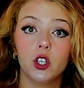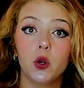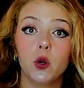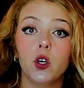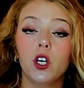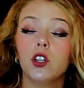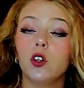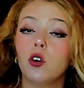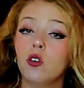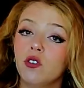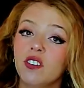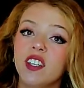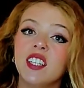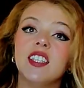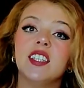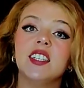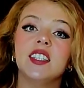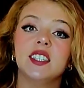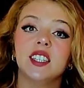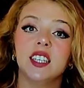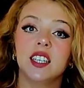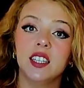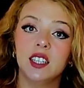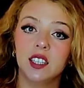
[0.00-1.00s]
you can already
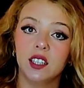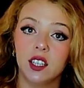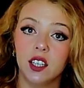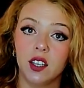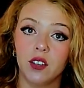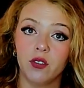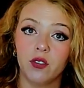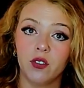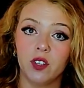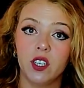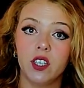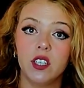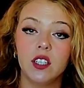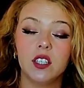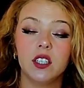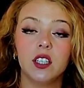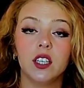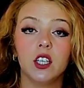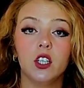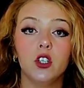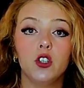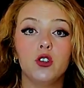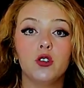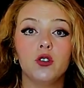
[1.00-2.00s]
see the difference
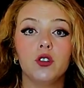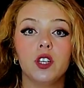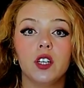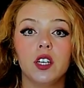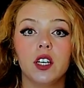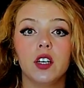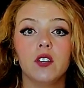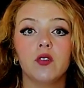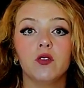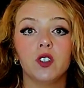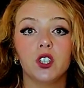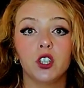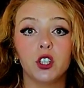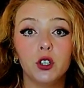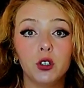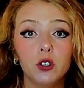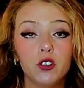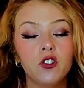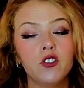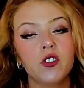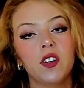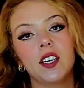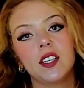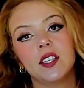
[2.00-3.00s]
into the
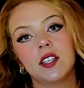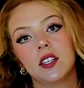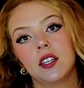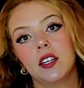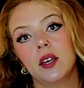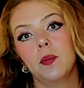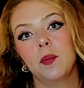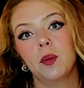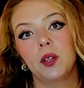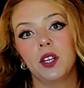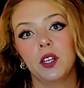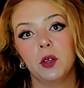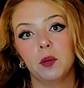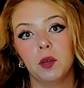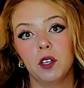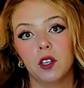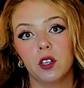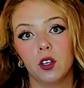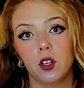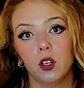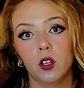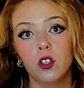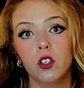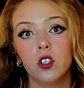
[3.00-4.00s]
reduced transepidermal
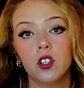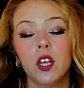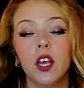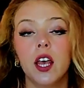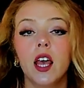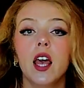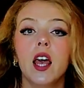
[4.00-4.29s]
loss